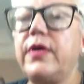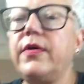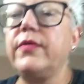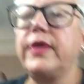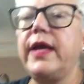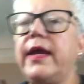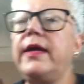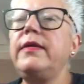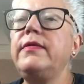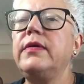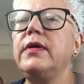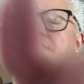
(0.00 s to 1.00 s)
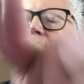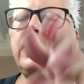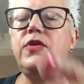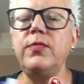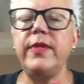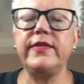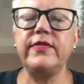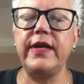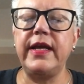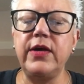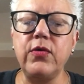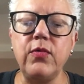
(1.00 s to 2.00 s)
okay? You mix it
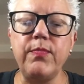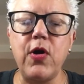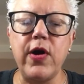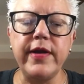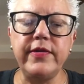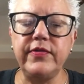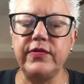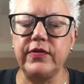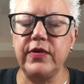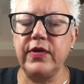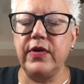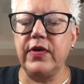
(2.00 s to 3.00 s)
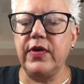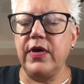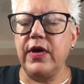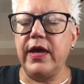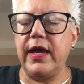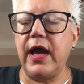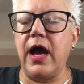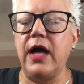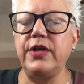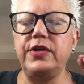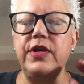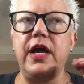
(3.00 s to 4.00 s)
equal parts.
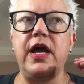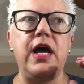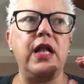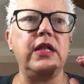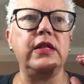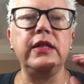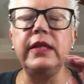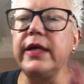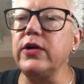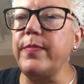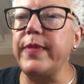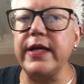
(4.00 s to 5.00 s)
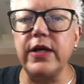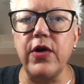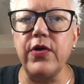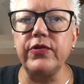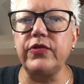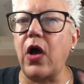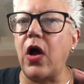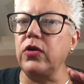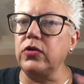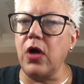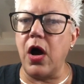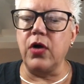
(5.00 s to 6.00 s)
A little bit goes a
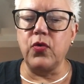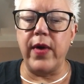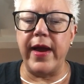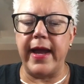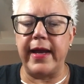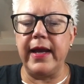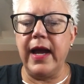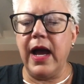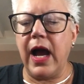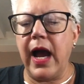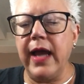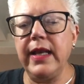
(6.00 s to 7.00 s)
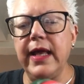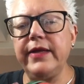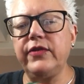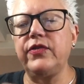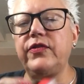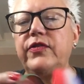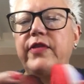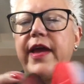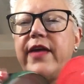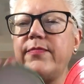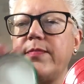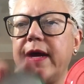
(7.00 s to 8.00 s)
long way. I like to
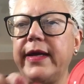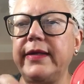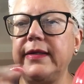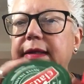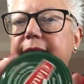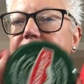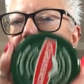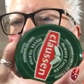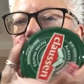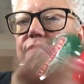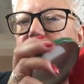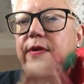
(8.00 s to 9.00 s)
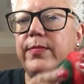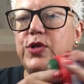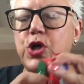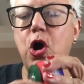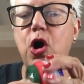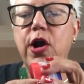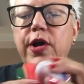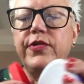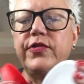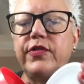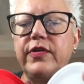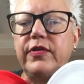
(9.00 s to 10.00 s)
save my lids from
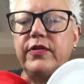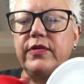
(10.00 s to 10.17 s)
jars,